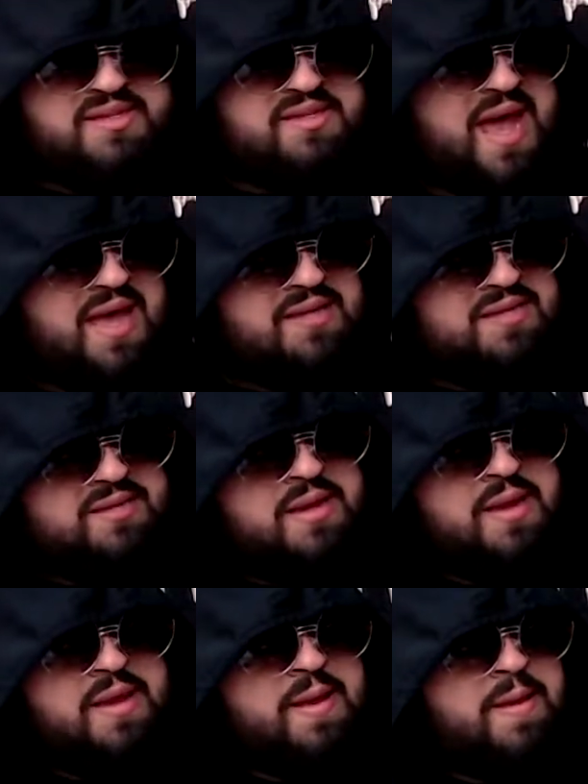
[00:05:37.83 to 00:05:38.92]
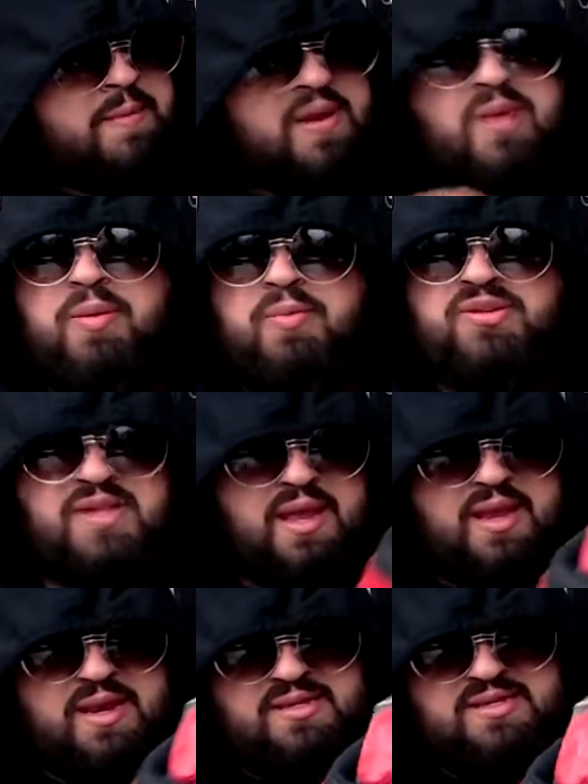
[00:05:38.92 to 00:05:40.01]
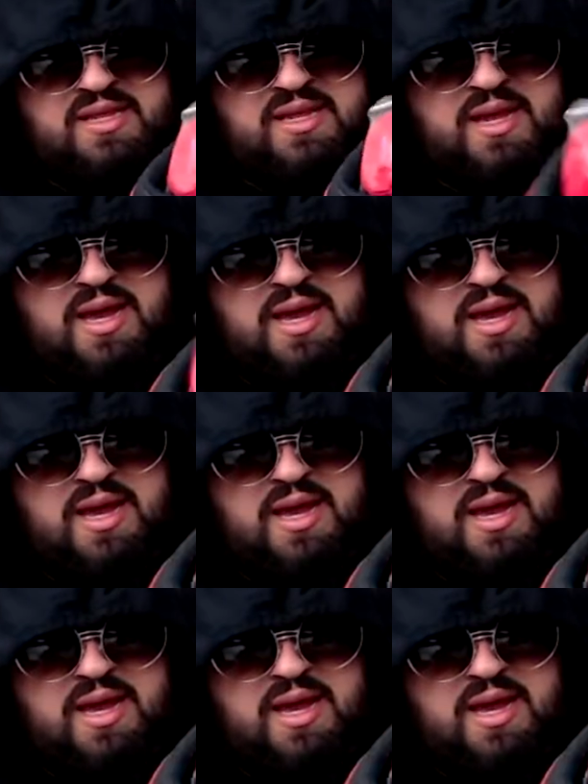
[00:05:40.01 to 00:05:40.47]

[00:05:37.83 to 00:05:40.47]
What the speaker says: dots, many people say it is the